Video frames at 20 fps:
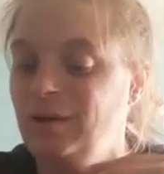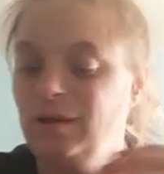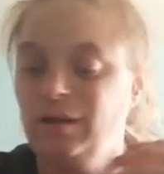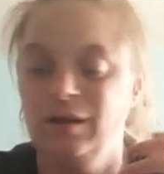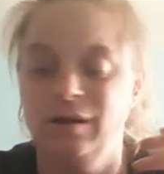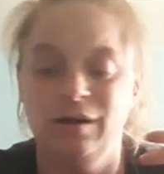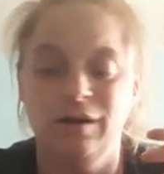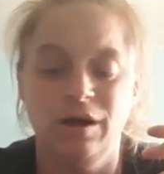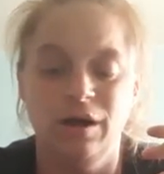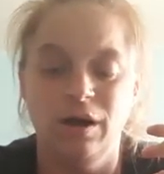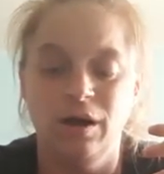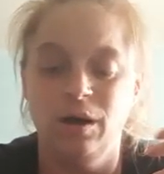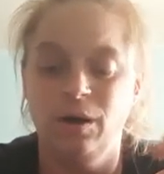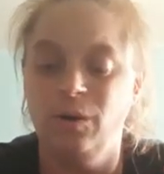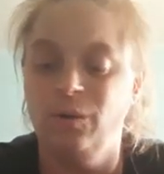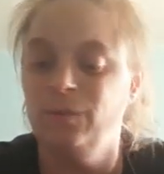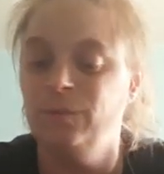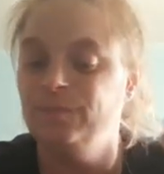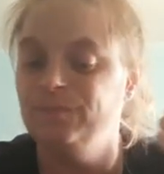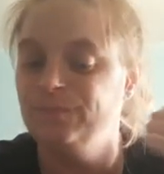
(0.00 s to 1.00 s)
you
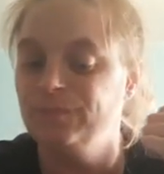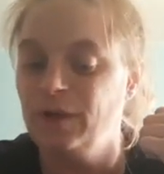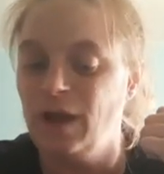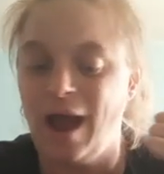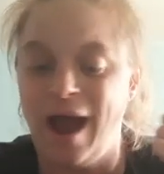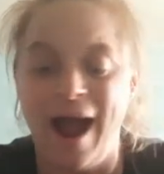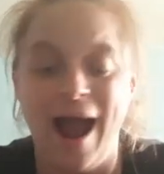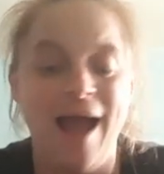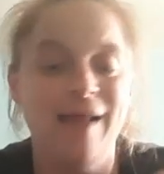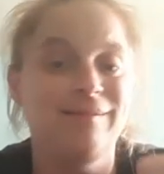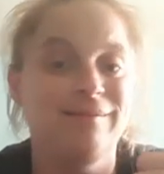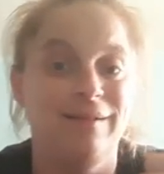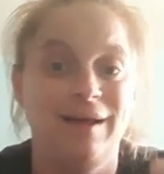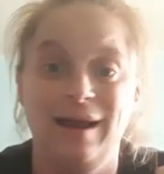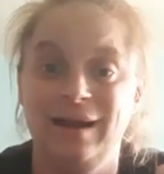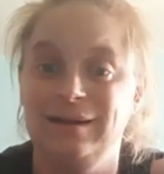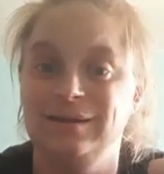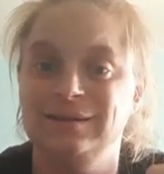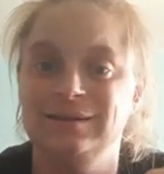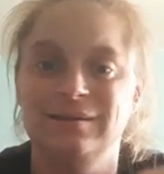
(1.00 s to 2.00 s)
know, I
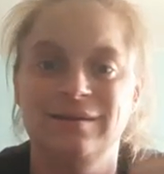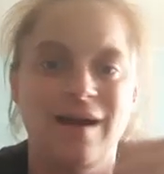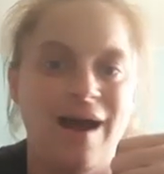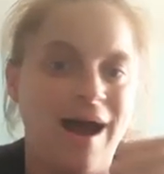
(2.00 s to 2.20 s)
liked it.